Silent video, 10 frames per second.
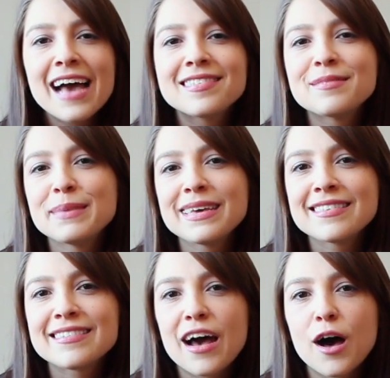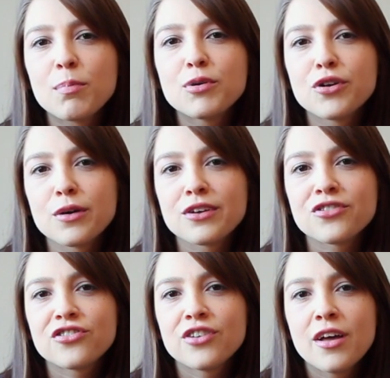as a means to help
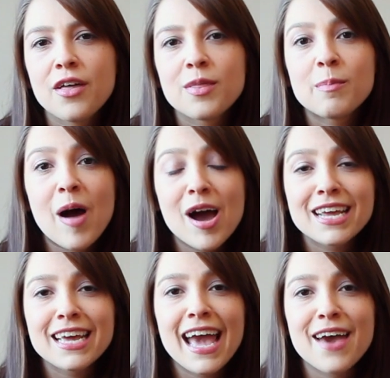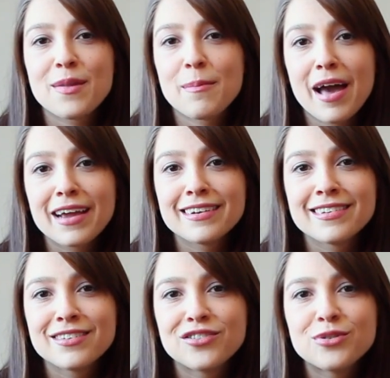nourish the body and the
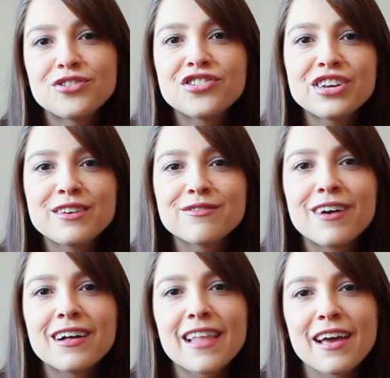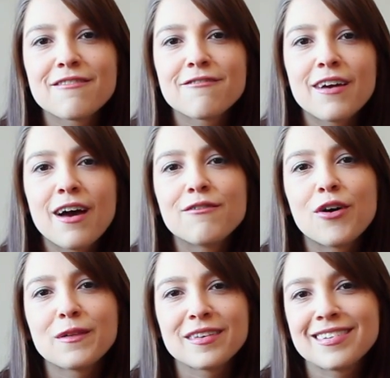mind to achieve a life of
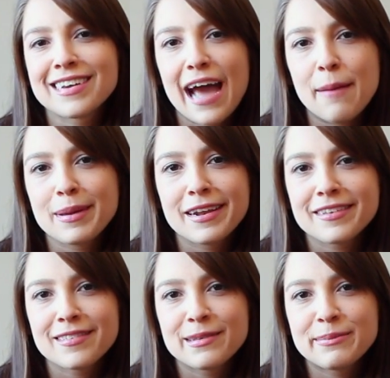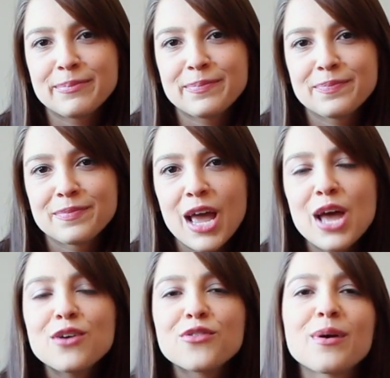holistic happiness.
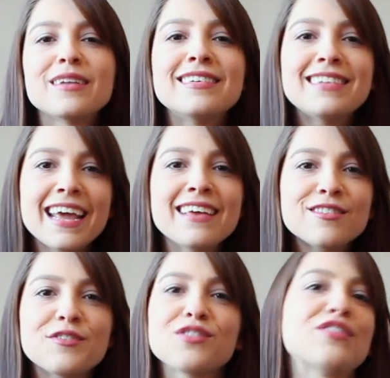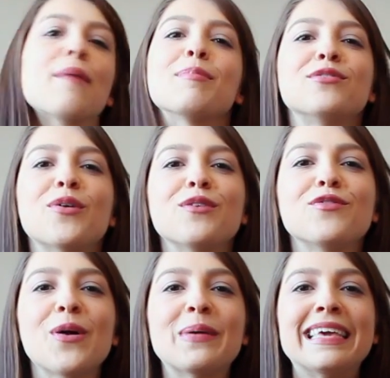So on today's first episode
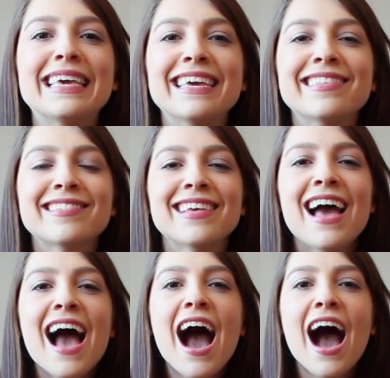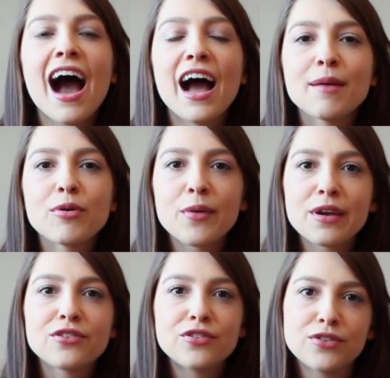of Yogi Eats, I'm
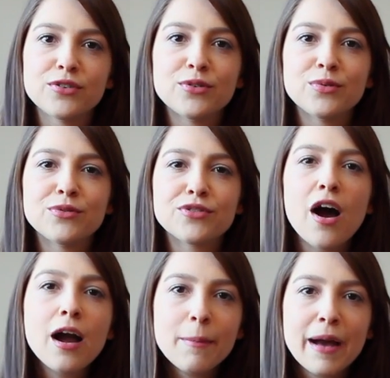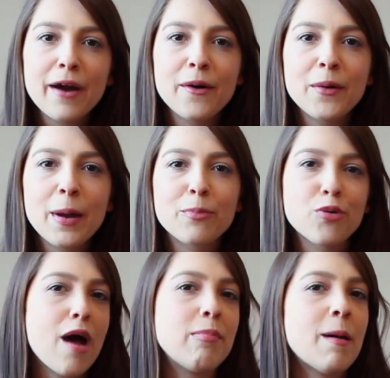going to talk about a
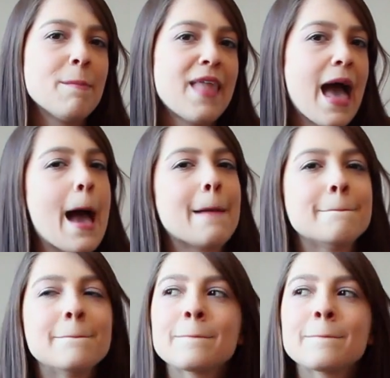problem that